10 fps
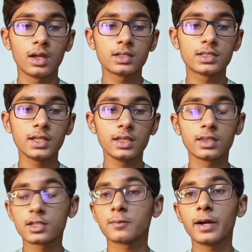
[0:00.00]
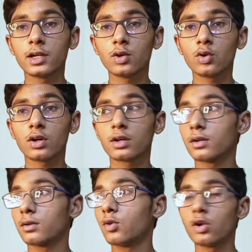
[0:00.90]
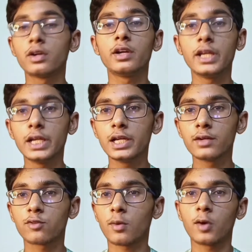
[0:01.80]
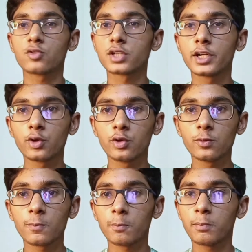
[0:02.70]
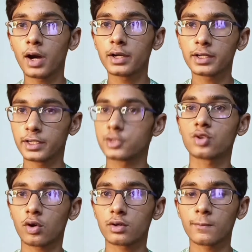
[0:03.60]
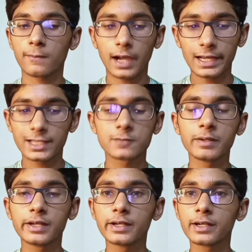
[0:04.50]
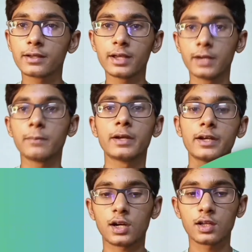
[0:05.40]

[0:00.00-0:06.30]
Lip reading: See, this might look a good deal from outside to you, but it's not. I'll explain it in a minute.